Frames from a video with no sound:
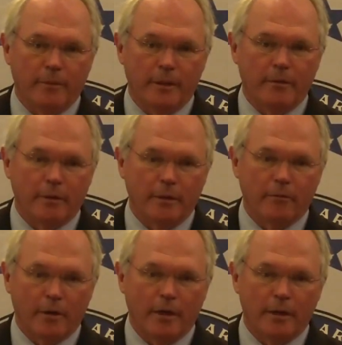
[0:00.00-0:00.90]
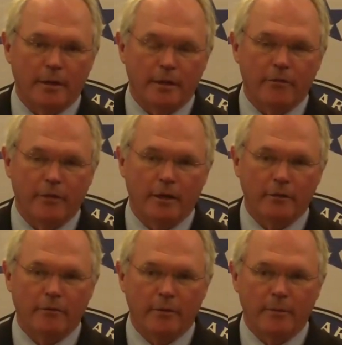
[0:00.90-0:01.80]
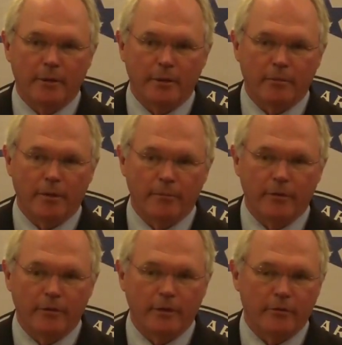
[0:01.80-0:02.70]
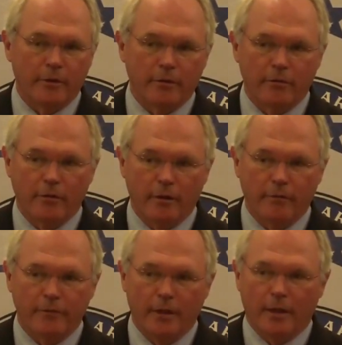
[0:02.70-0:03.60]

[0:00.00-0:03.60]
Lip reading: in Iraq, and it's not going to be a problem that's easy to solve.